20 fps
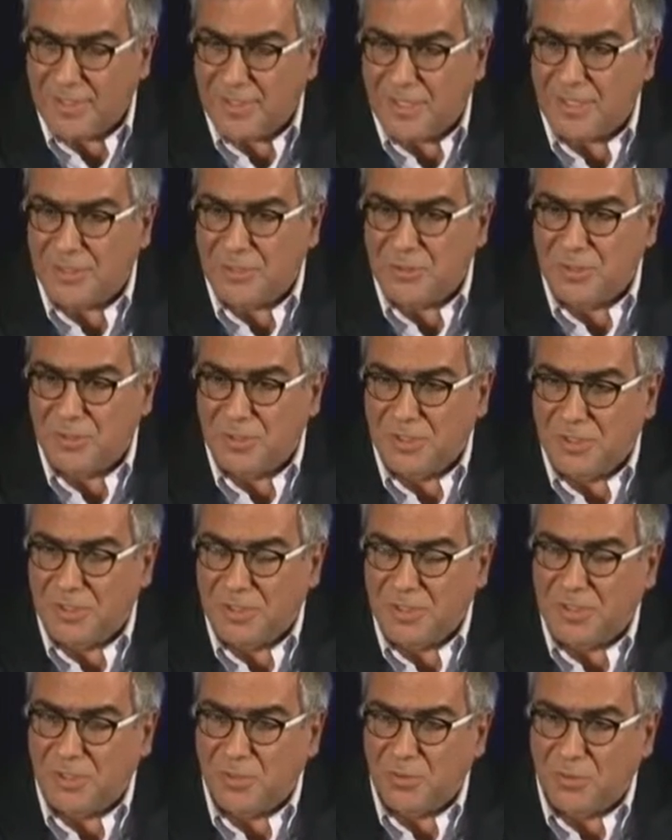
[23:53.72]
can
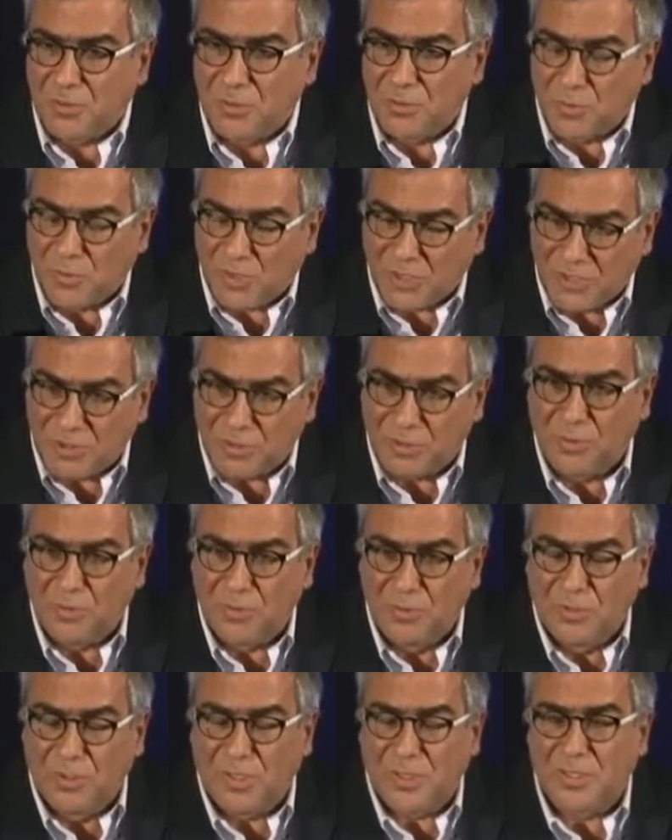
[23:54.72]
actually erode right
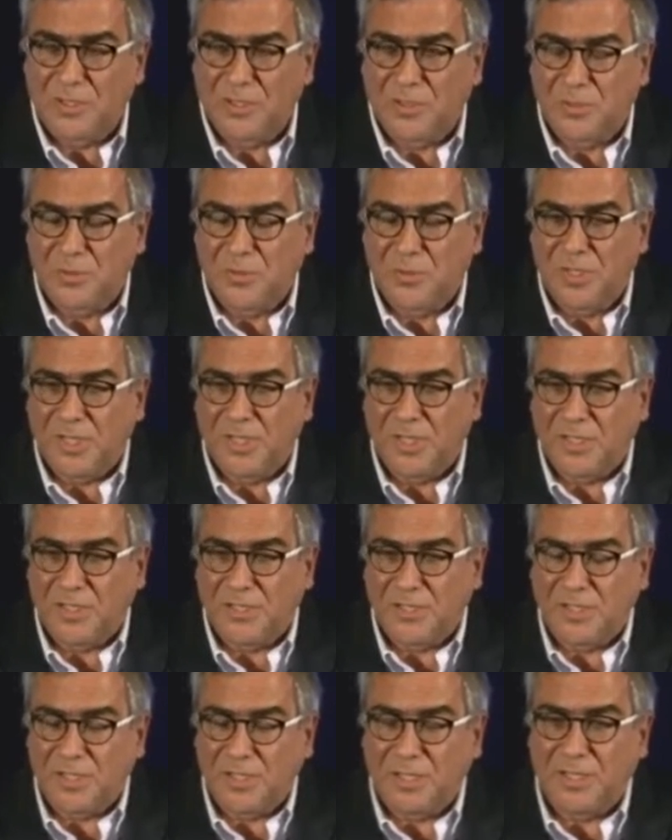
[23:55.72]
through and
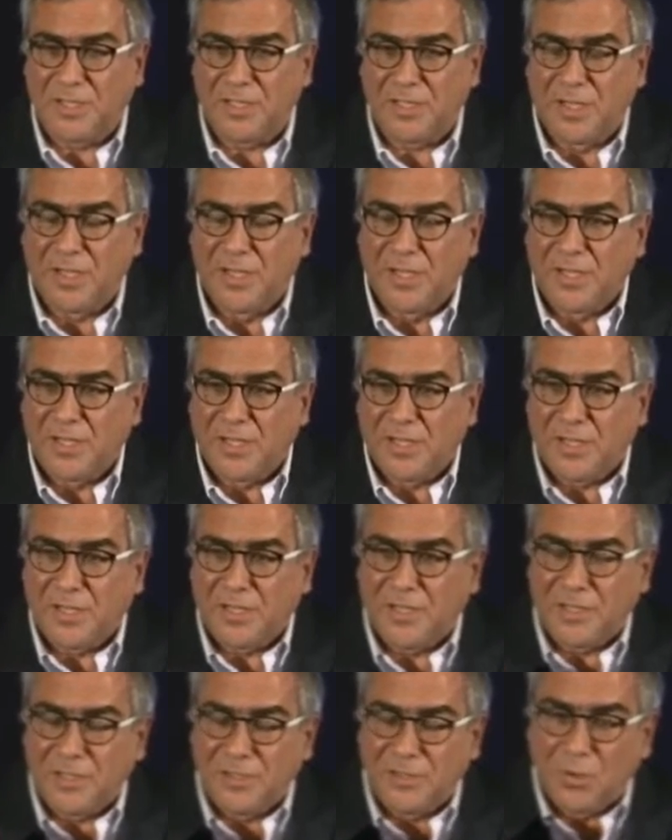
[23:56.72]
create
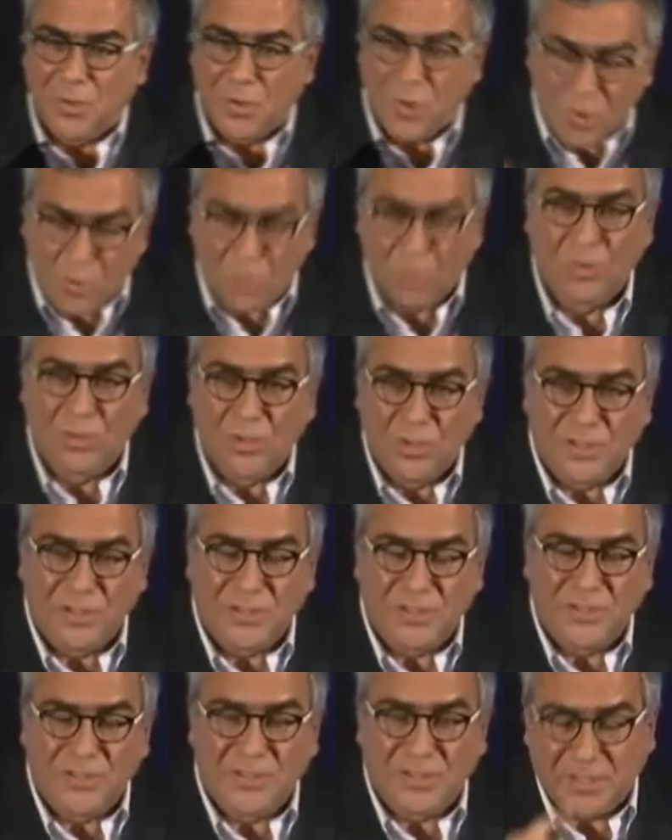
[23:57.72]
a
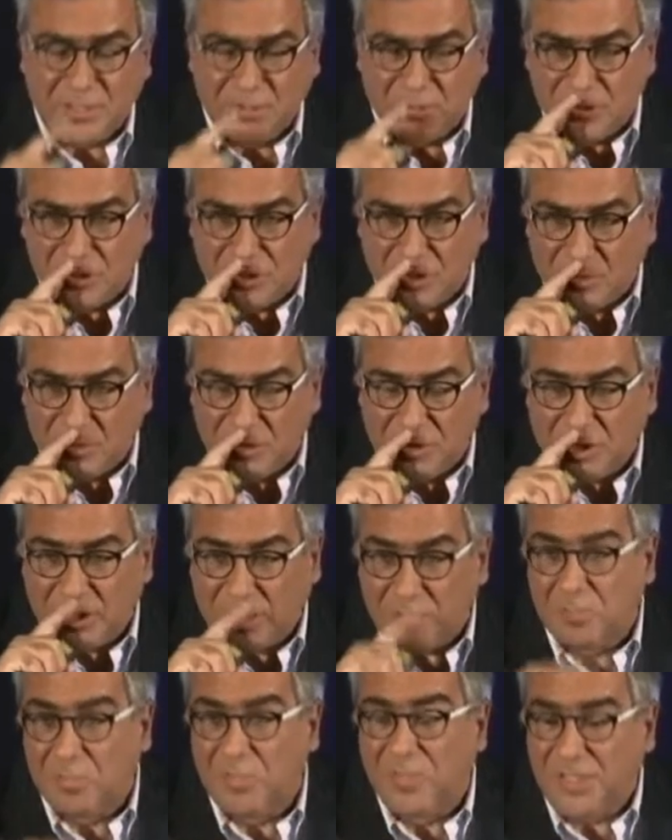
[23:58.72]
hole inside the
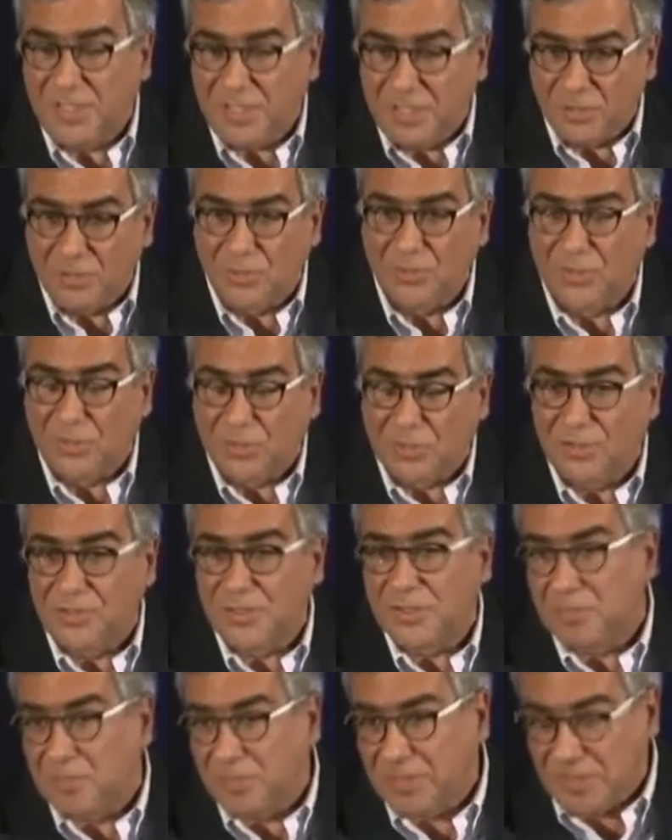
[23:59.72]
stomach, and bleeding
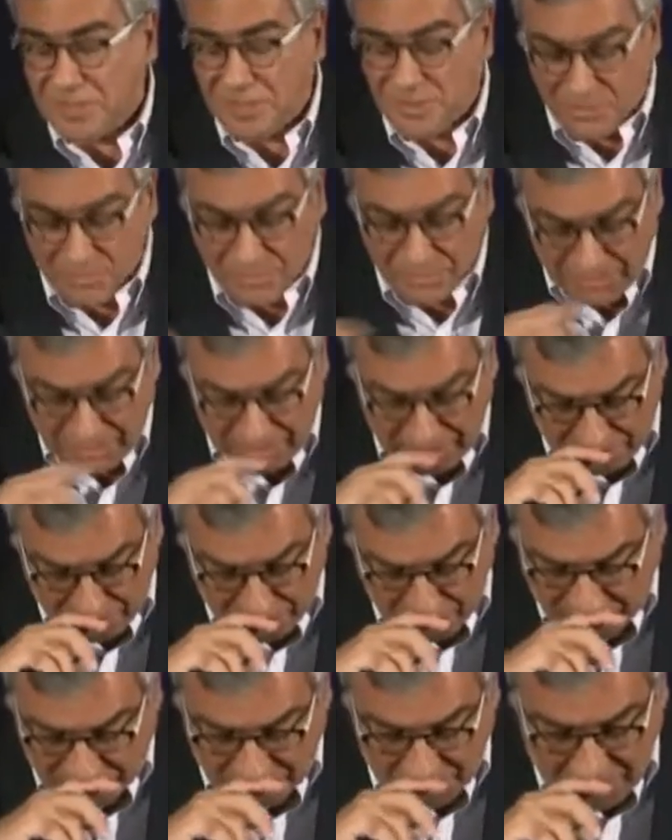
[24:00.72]
occurs, and bleeding goes
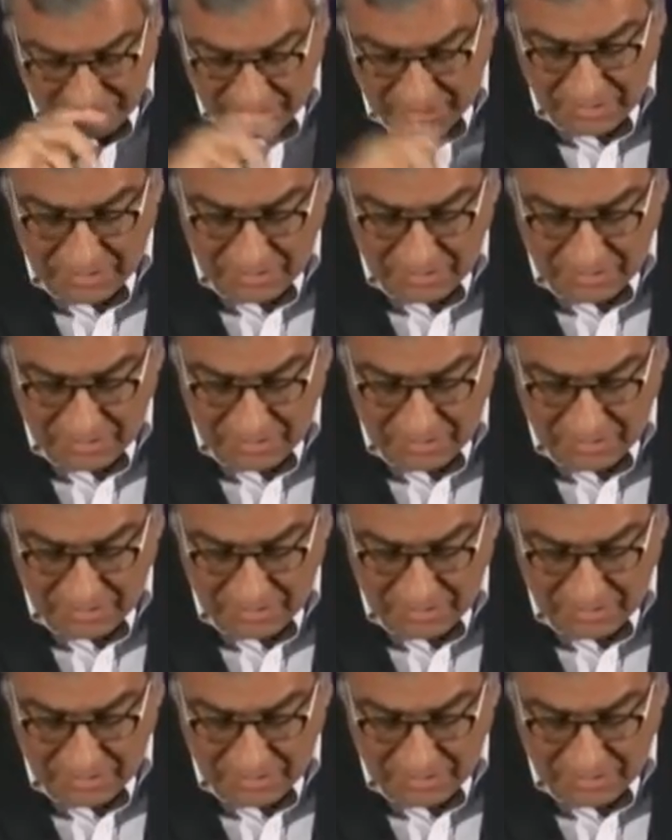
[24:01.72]
out.